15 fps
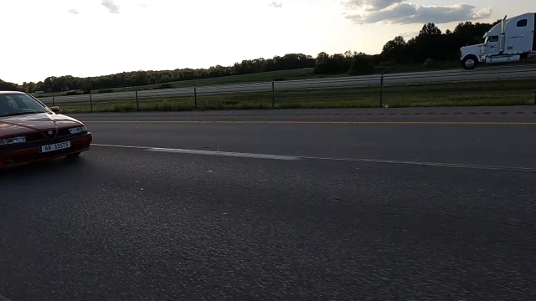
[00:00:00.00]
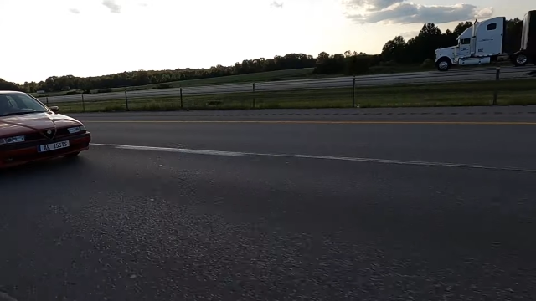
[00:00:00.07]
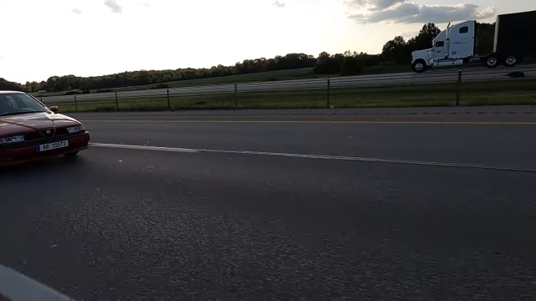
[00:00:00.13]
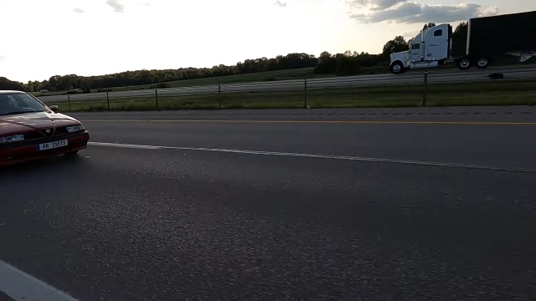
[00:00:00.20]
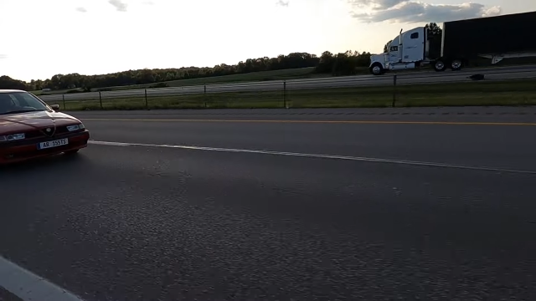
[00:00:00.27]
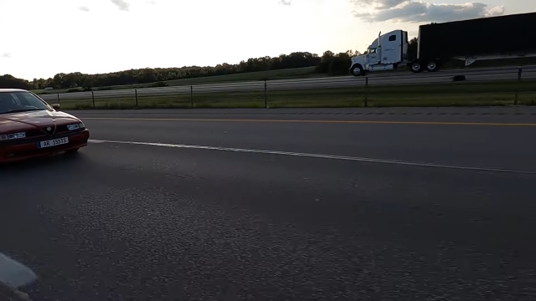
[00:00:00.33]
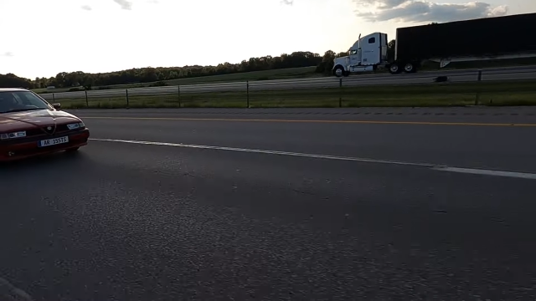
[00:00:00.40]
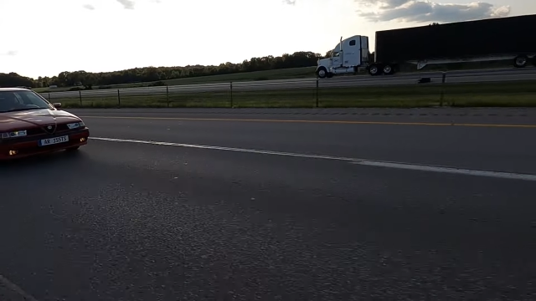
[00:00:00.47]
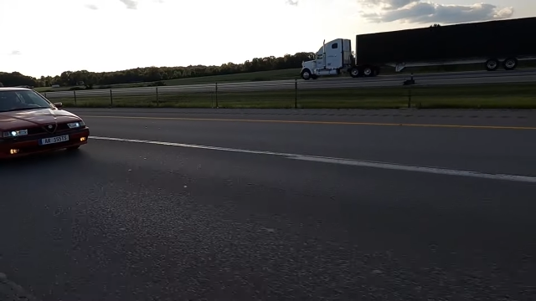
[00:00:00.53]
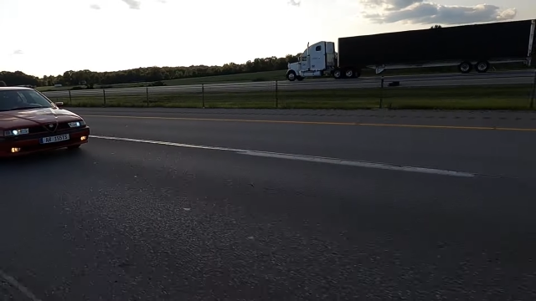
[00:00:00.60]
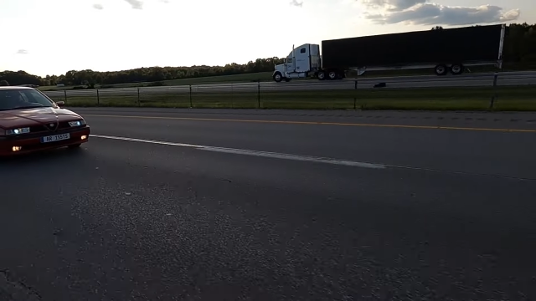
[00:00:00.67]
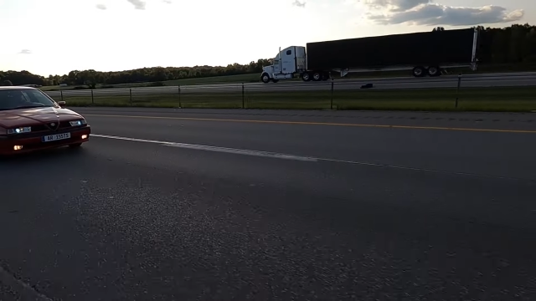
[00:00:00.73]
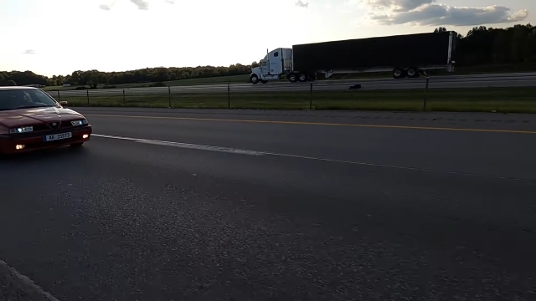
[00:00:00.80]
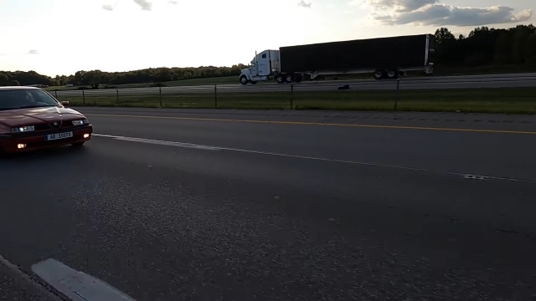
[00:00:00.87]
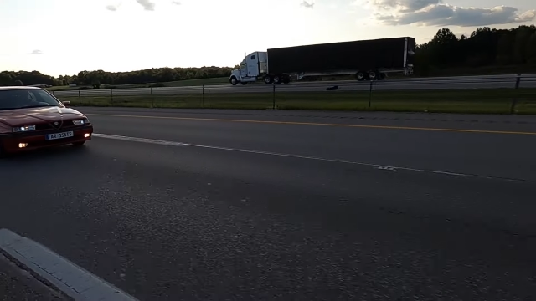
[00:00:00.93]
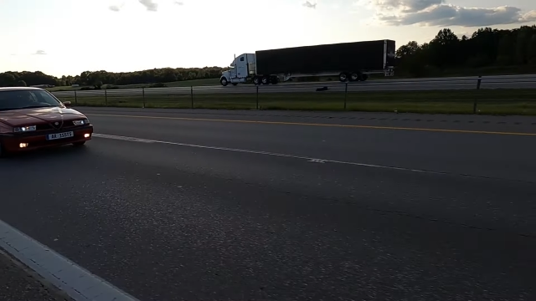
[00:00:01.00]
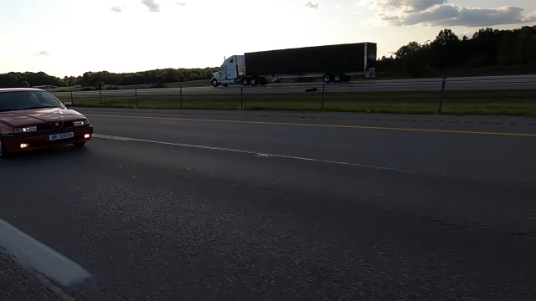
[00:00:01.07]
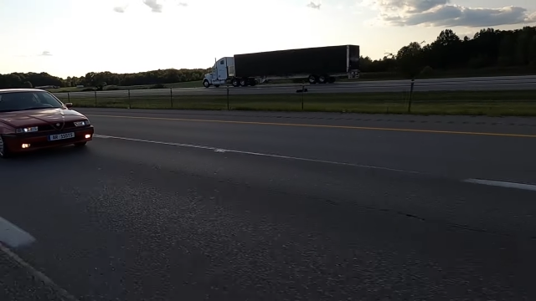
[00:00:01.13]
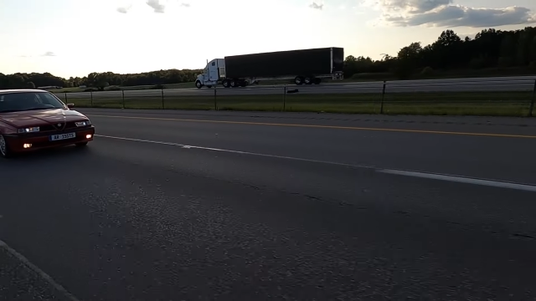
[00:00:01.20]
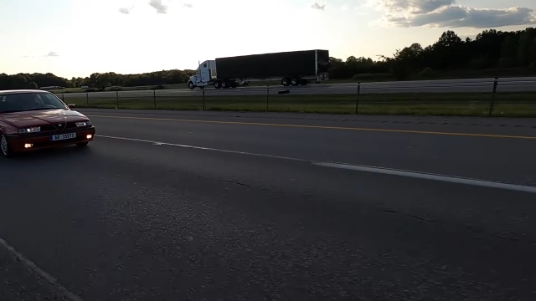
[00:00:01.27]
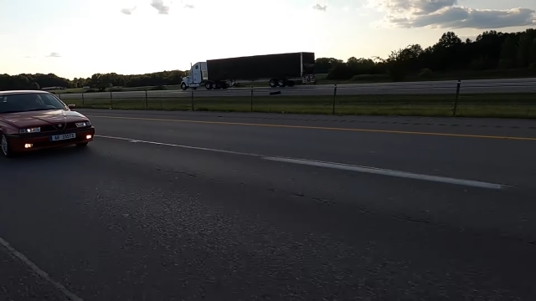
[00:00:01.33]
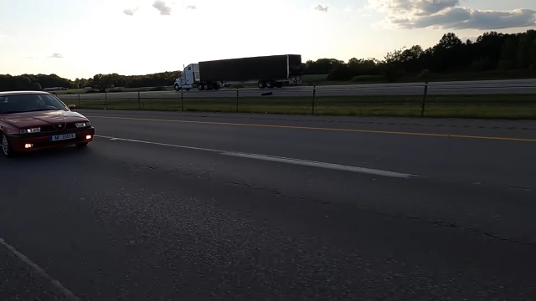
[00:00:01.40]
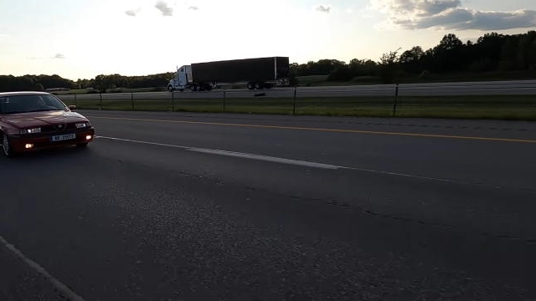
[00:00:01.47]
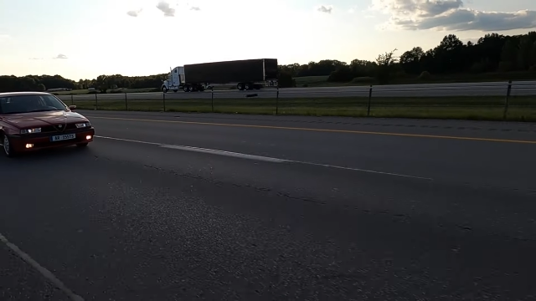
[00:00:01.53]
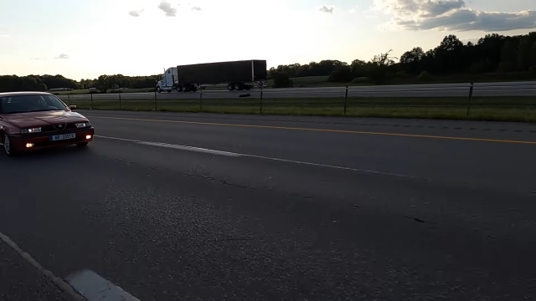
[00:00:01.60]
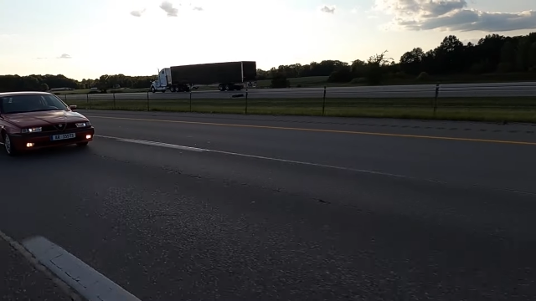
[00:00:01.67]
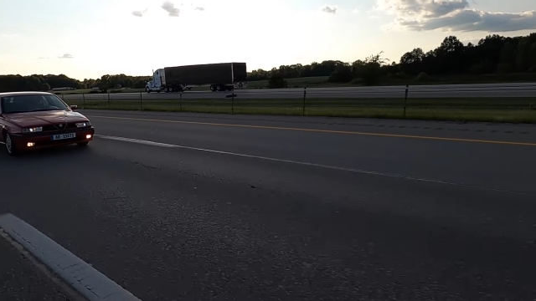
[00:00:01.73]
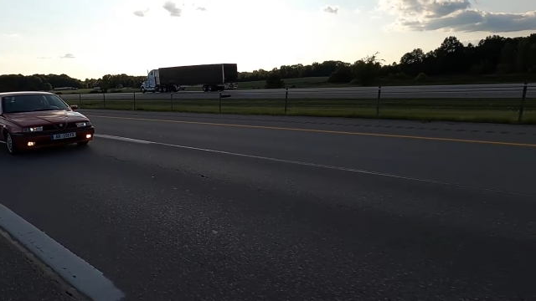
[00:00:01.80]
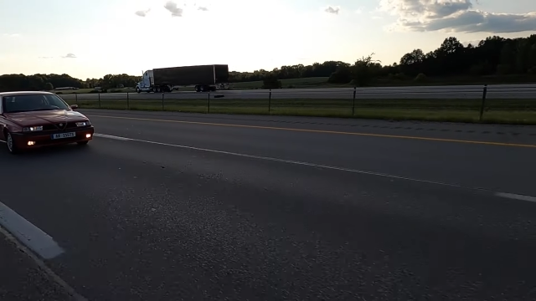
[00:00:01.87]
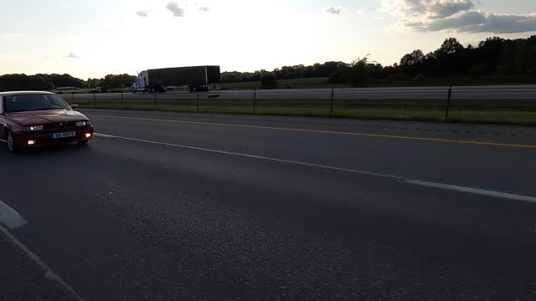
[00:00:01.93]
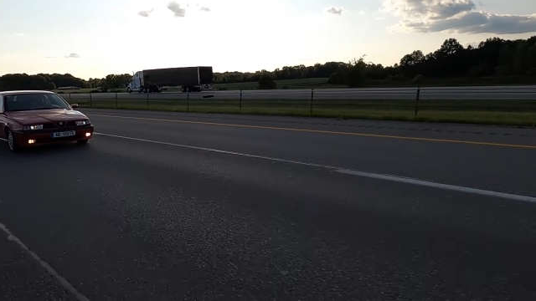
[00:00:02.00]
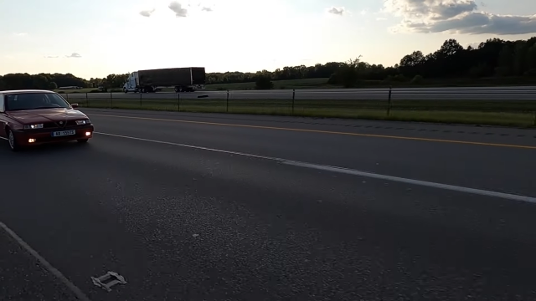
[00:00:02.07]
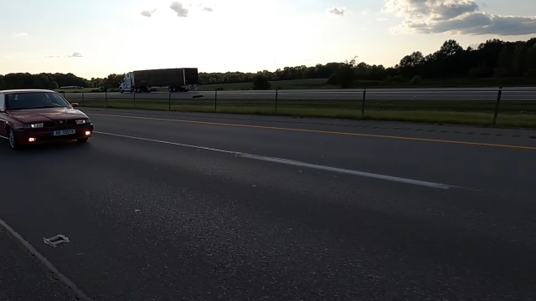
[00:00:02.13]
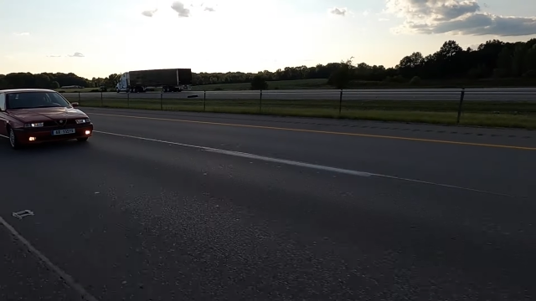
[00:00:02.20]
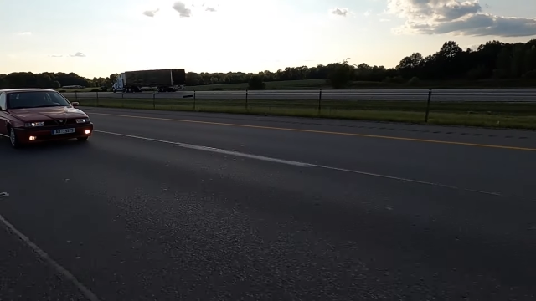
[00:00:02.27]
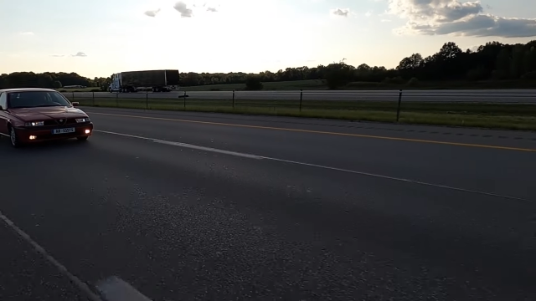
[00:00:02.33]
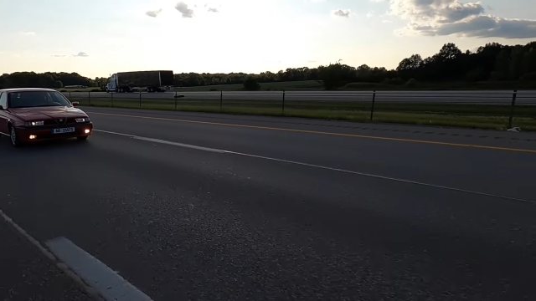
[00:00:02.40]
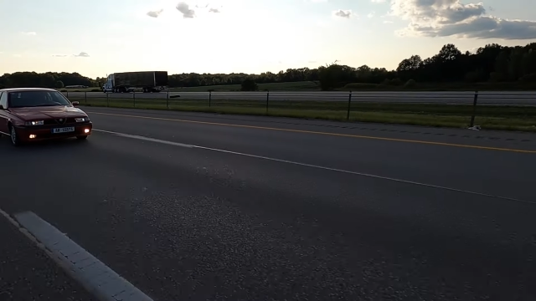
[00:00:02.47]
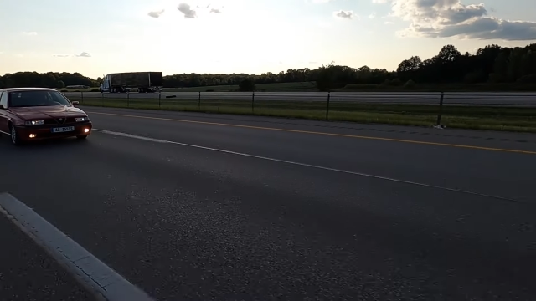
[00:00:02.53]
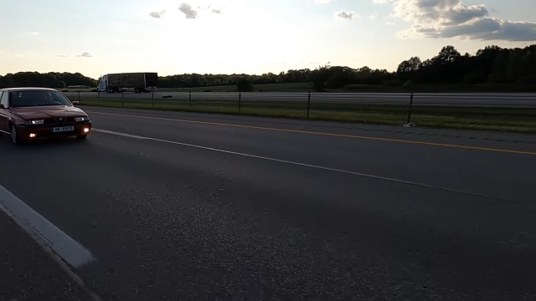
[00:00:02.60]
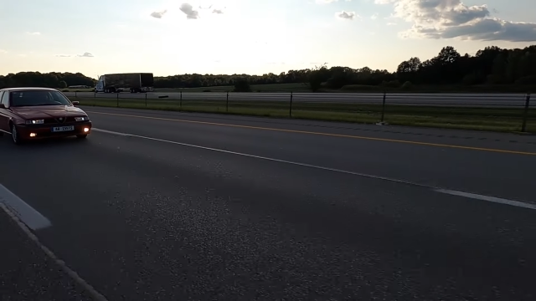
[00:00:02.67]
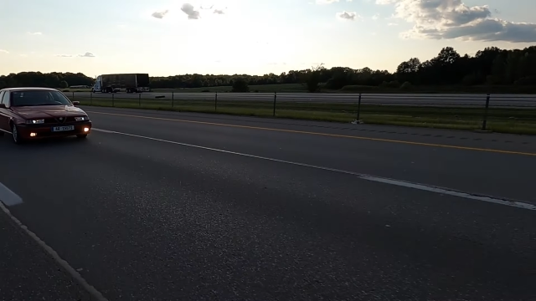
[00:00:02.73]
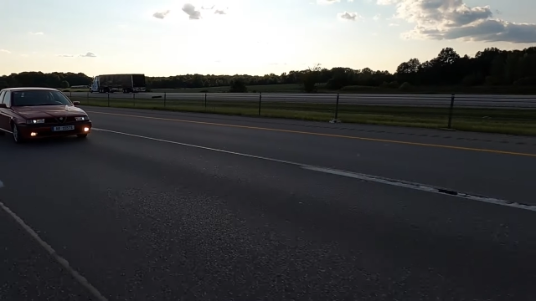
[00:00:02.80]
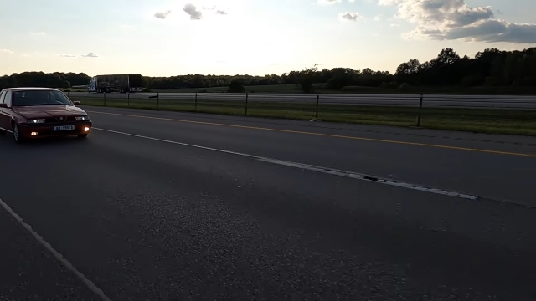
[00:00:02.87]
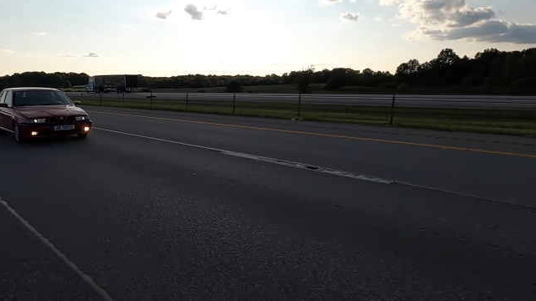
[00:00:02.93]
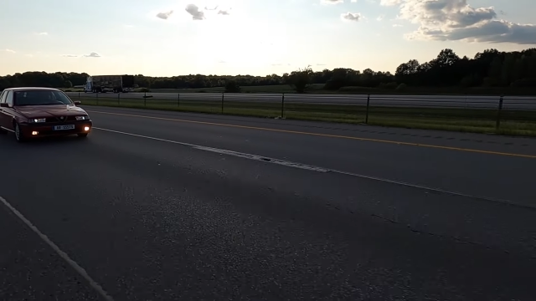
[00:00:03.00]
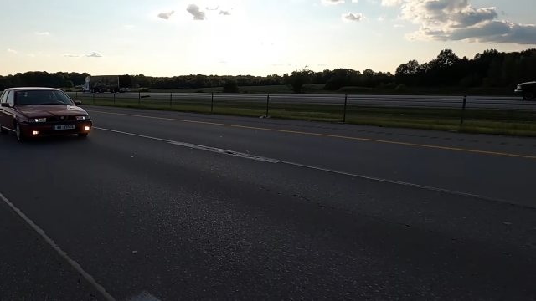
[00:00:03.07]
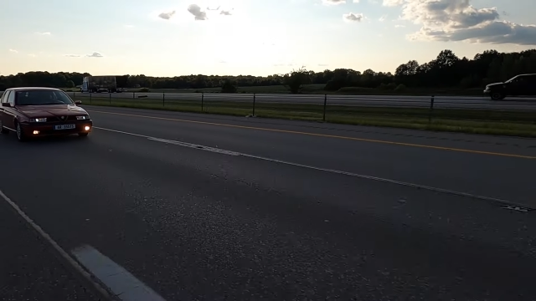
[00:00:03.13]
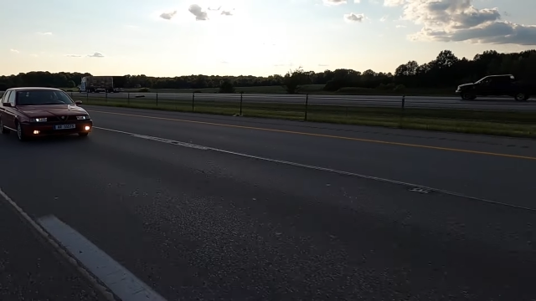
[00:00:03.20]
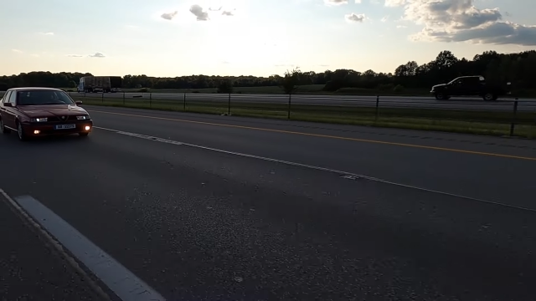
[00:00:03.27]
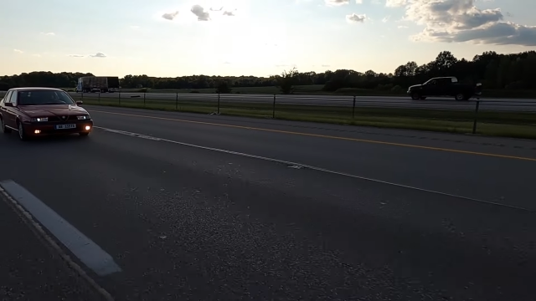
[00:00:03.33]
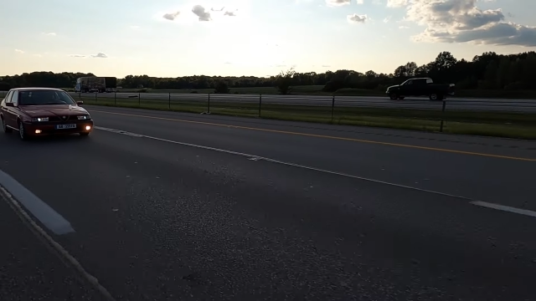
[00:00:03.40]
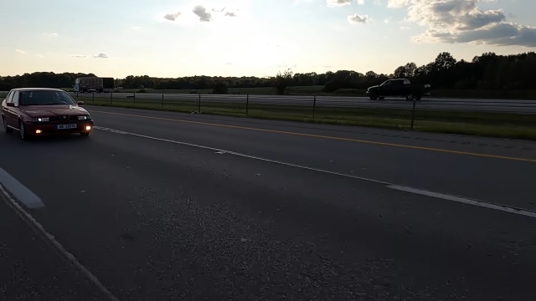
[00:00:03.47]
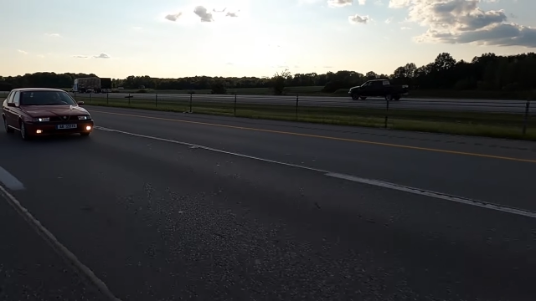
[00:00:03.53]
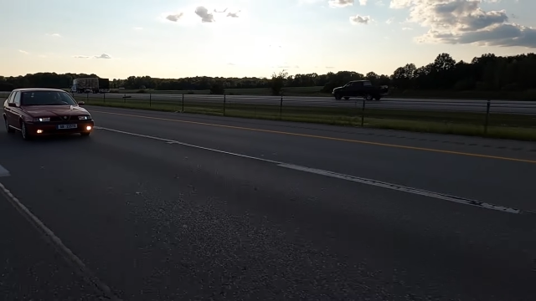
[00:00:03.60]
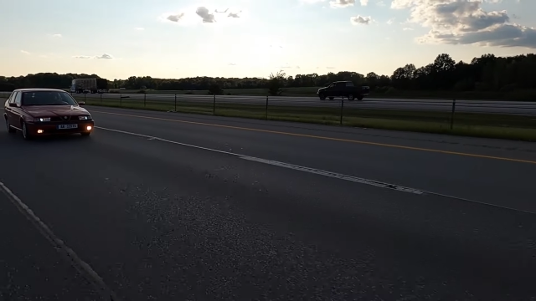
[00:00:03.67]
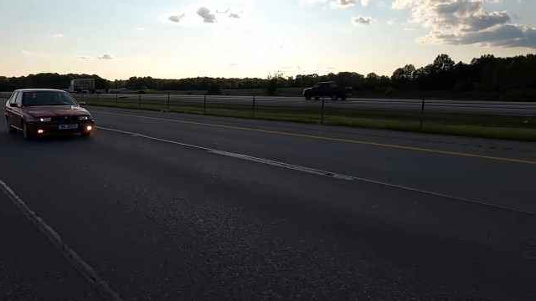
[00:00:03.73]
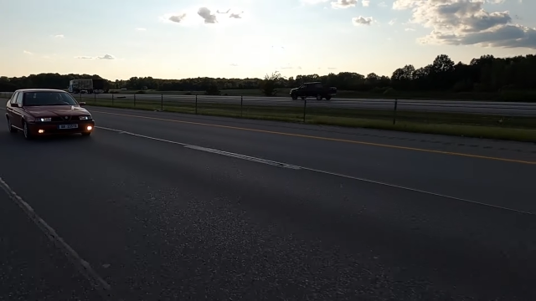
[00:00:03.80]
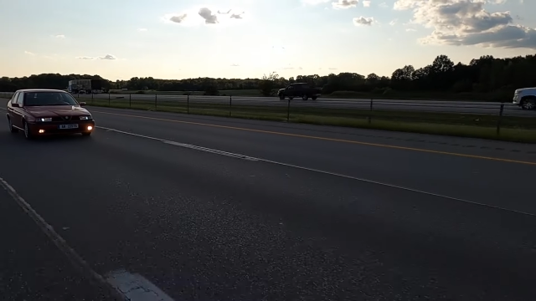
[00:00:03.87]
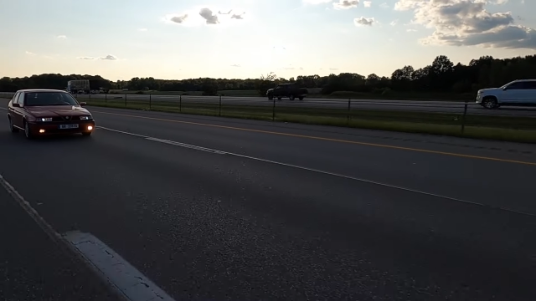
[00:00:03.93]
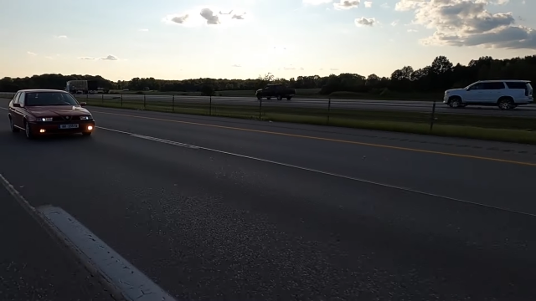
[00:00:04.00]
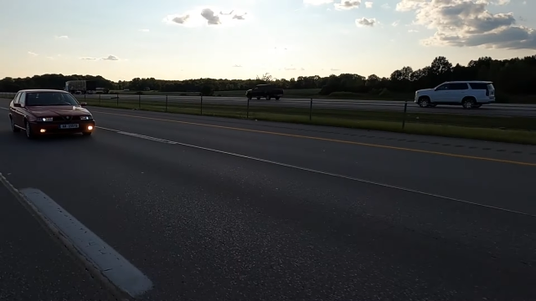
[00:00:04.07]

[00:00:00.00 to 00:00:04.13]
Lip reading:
(no speaker visible)